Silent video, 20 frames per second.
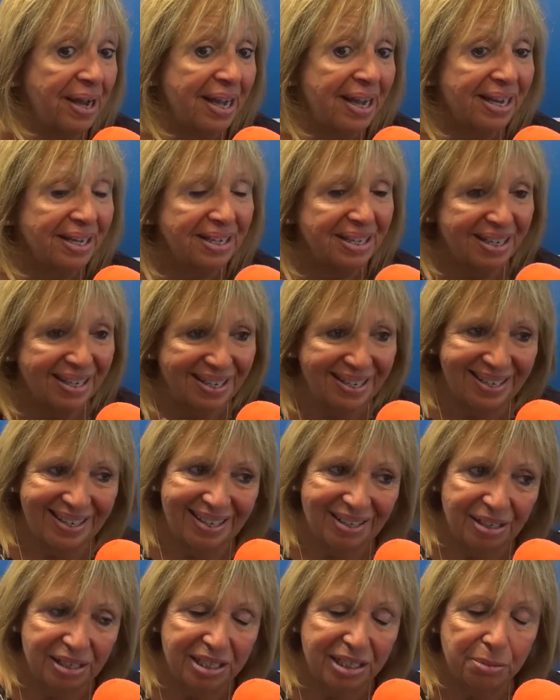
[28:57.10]
But
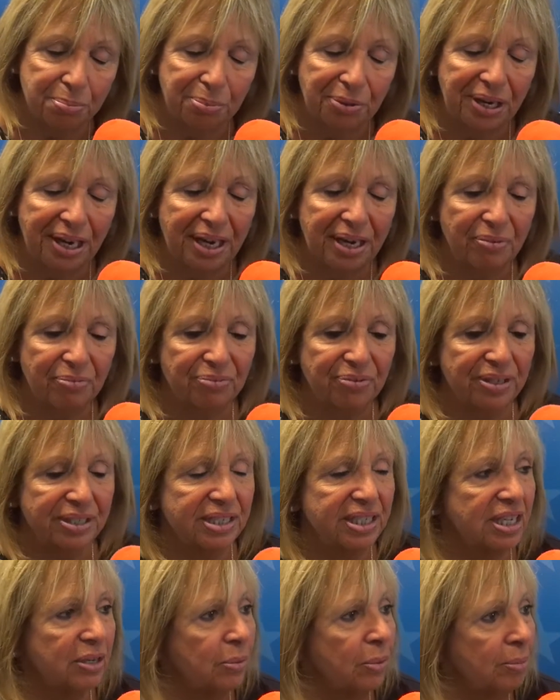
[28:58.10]
in the spring,
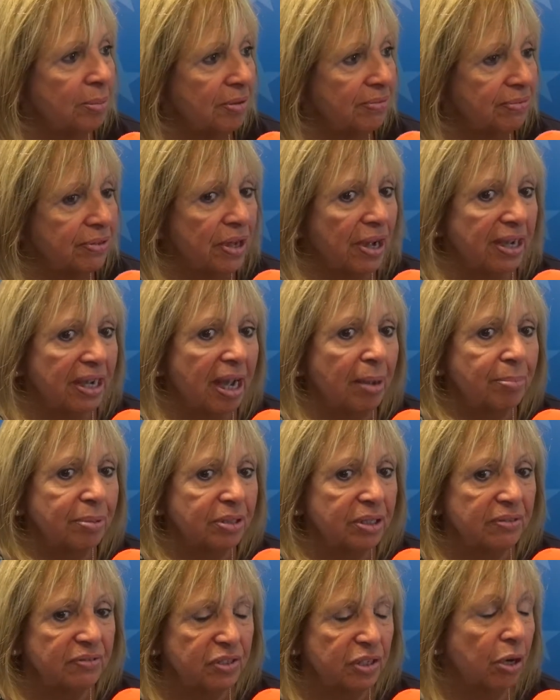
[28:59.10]
Frontier will be flying, I
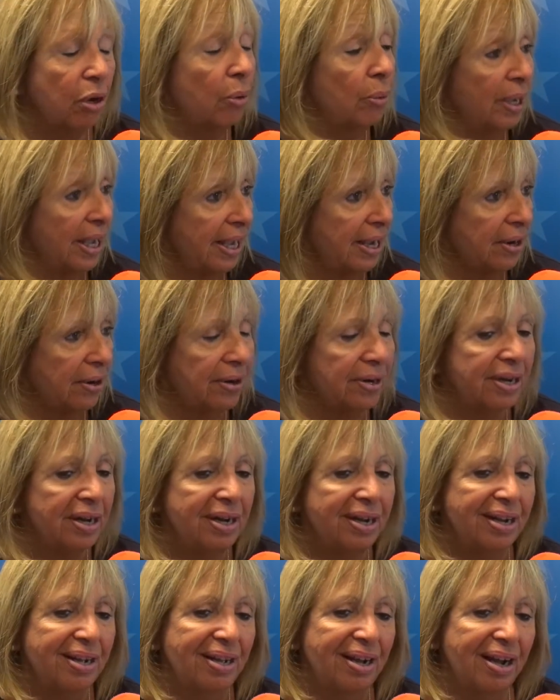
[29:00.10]
believe, to O'Hare
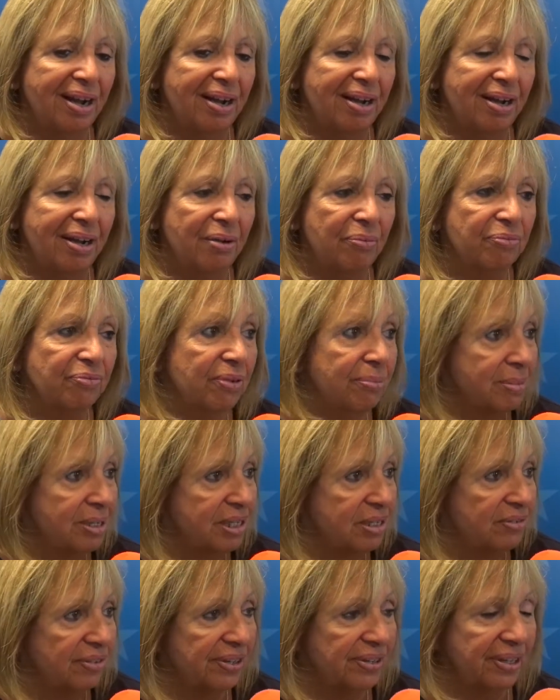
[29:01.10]
from
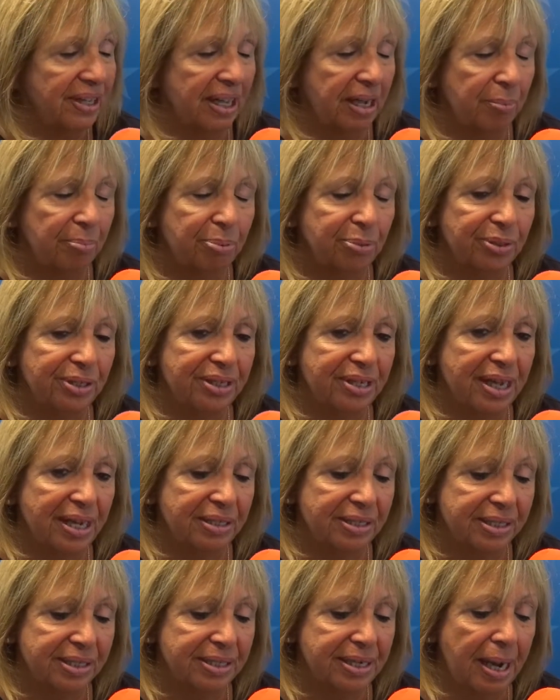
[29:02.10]
this very airport
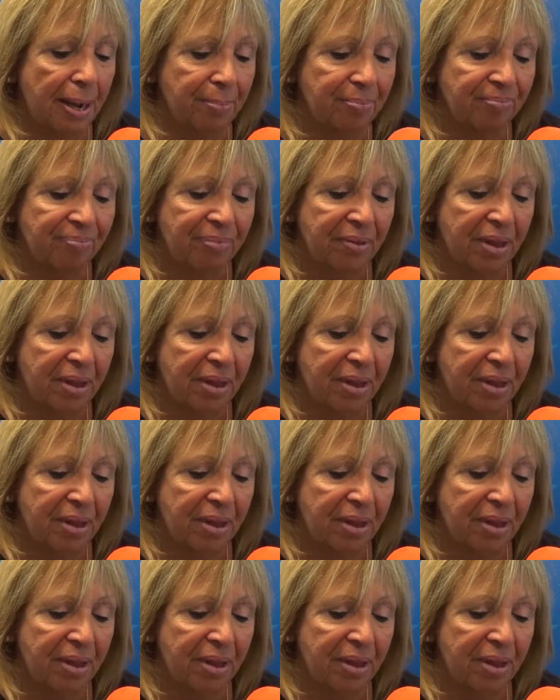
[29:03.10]
nonstop.